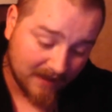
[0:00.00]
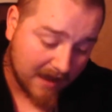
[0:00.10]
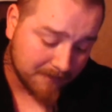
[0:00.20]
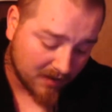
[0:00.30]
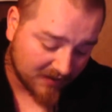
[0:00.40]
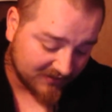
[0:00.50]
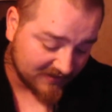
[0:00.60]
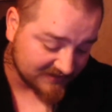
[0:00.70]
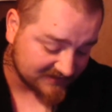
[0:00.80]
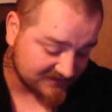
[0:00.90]
bought
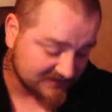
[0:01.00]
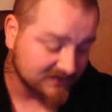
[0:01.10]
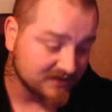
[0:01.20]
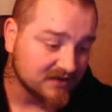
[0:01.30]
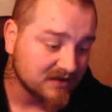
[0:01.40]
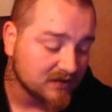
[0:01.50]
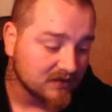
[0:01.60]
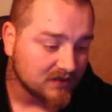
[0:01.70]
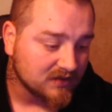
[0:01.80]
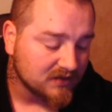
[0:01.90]
this,
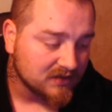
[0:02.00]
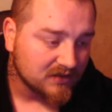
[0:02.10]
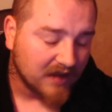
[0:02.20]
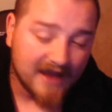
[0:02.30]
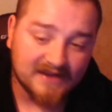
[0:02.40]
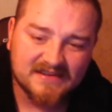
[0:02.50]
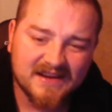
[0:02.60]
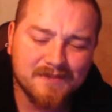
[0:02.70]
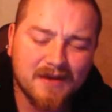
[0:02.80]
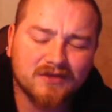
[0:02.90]
I'd
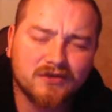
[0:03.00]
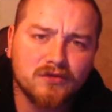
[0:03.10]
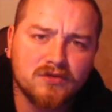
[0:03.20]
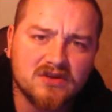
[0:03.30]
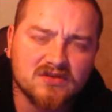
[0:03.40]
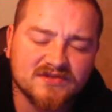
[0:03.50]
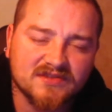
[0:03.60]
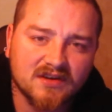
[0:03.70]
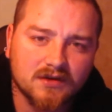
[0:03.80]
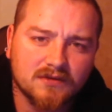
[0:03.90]
say about 2 years
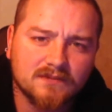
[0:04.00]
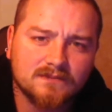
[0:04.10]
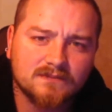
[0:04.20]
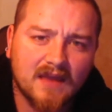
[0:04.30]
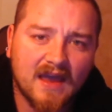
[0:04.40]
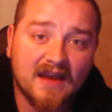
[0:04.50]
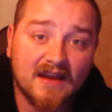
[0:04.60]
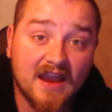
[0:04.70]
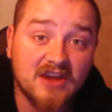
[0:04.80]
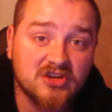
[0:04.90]
ago at
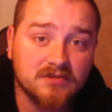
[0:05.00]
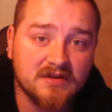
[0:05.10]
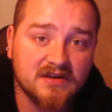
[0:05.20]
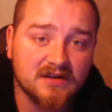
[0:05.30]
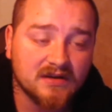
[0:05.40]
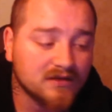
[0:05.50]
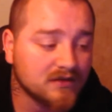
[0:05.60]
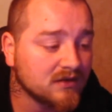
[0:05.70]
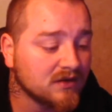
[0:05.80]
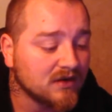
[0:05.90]
H-E-B,
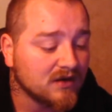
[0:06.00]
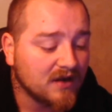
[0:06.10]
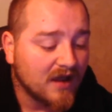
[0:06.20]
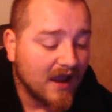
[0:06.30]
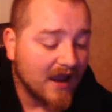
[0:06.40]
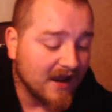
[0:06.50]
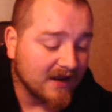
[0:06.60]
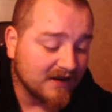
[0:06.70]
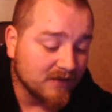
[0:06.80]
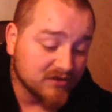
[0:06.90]

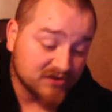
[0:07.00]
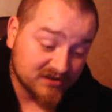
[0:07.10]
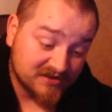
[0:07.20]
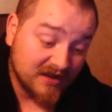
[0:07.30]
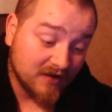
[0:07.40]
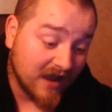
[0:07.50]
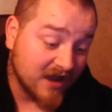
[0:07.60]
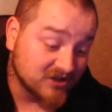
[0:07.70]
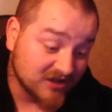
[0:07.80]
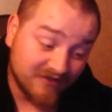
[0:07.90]
and it was on sale
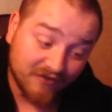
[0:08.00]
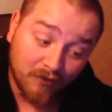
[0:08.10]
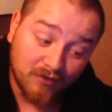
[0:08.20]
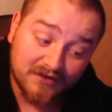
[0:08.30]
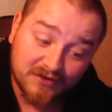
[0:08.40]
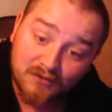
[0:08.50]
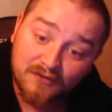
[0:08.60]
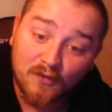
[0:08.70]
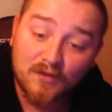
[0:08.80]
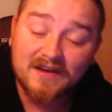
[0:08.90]
actually for only
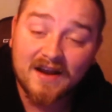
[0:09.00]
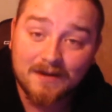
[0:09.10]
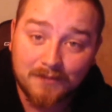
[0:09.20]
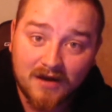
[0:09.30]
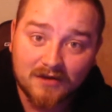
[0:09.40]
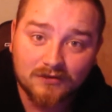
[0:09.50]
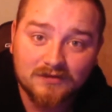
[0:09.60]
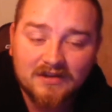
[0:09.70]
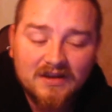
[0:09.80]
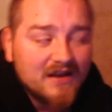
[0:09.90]
$2.49 a bottle.
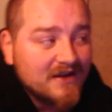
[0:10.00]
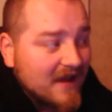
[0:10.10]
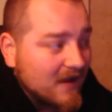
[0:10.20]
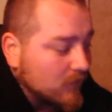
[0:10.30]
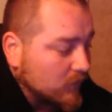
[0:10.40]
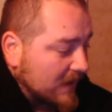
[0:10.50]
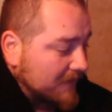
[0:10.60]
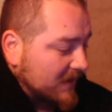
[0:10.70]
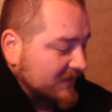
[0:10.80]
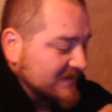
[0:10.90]
Now, when I
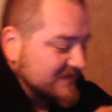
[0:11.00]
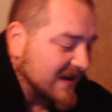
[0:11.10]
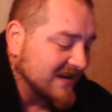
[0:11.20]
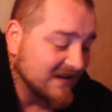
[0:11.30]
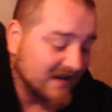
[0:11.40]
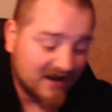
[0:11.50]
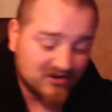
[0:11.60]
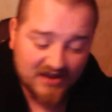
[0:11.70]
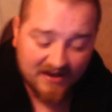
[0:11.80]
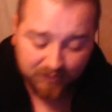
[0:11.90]
bought this, I didn't
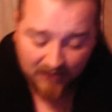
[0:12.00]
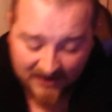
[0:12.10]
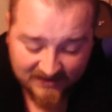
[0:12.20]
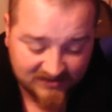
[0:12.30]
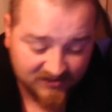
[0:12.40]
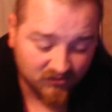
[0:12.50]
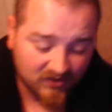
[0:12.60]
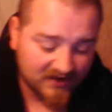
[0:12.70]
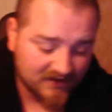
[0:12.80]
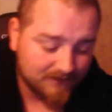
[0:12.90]
actually have plans to drink it,